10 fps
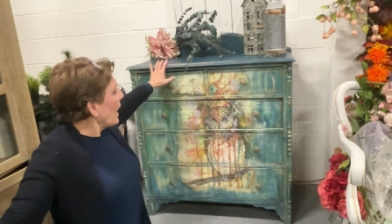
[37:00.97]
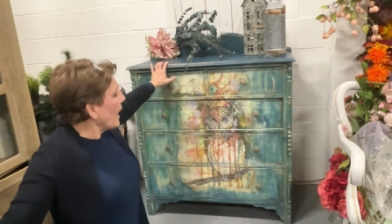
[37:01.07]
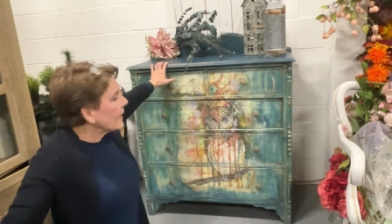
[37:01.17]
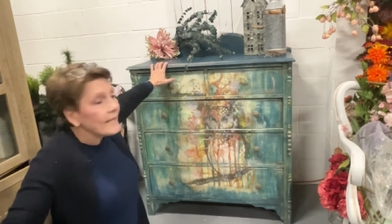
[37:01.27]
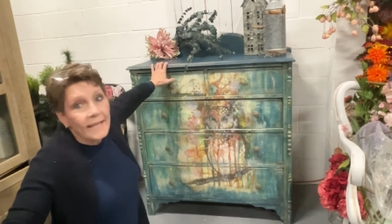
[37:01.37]

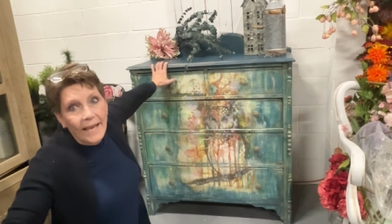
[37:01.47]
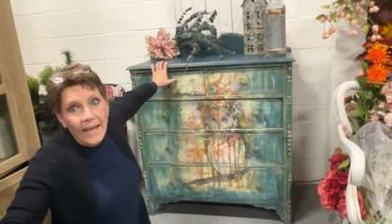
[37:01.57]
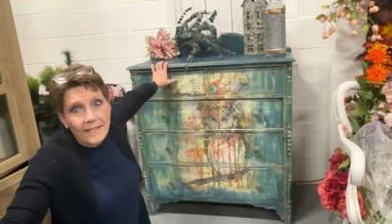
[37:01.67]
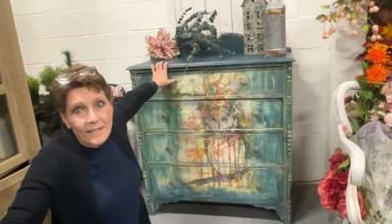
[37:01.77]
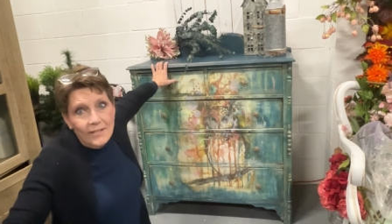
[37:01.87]
I
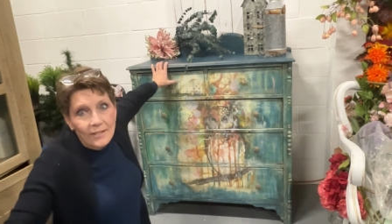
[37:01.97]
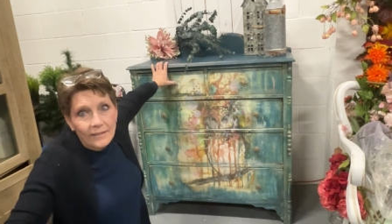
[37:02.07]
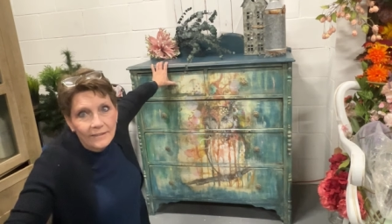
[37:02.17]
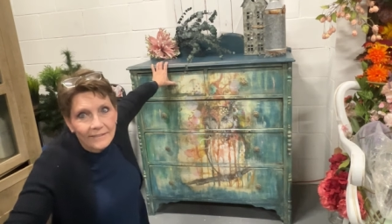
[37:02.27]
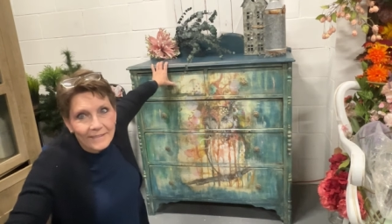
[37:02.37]
get
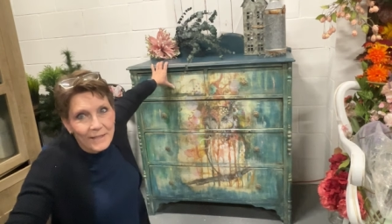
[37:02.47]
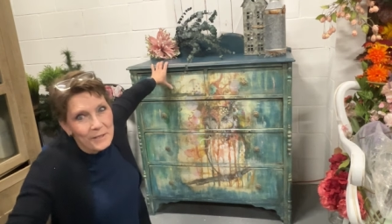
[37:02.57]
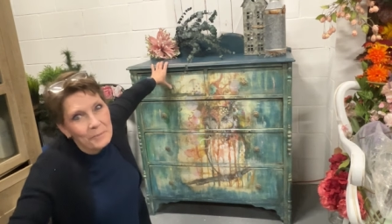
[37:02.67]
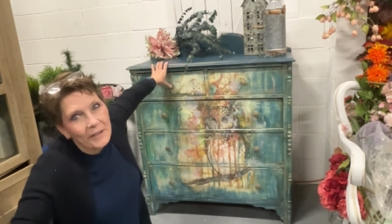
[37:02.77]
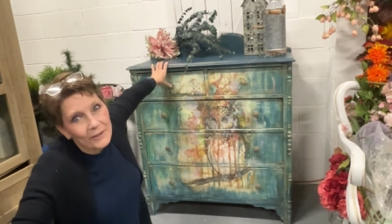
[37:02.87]

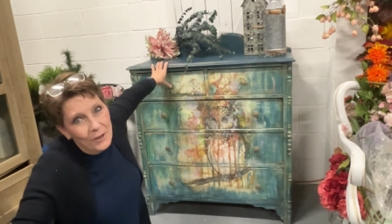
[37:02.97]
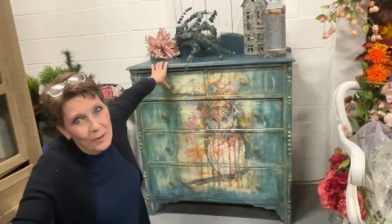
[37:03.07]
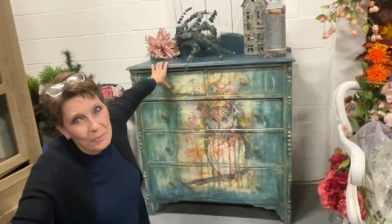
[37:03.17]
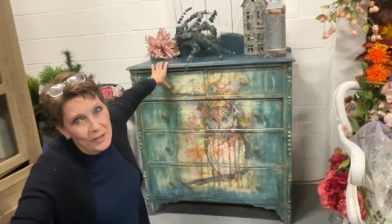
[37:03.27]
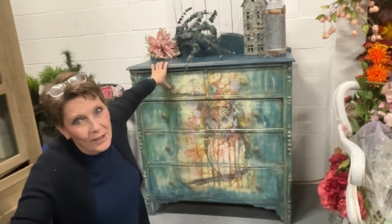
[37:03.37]
this might
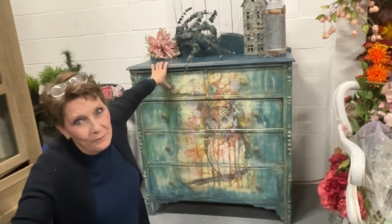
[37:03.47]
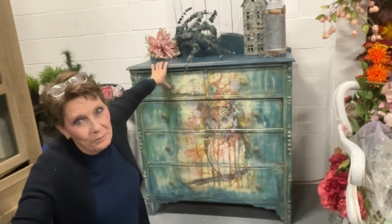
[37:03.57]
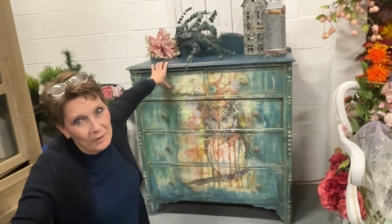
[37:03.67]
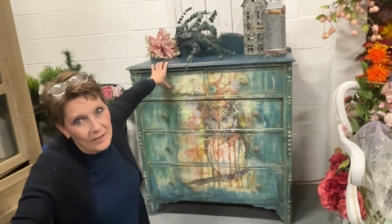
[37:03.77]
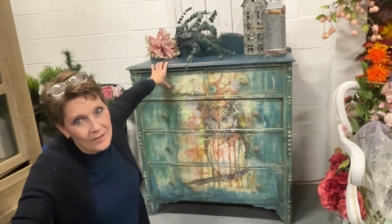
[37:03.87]
not be
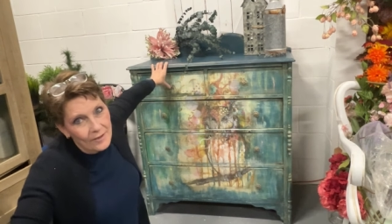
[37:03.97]
everybody's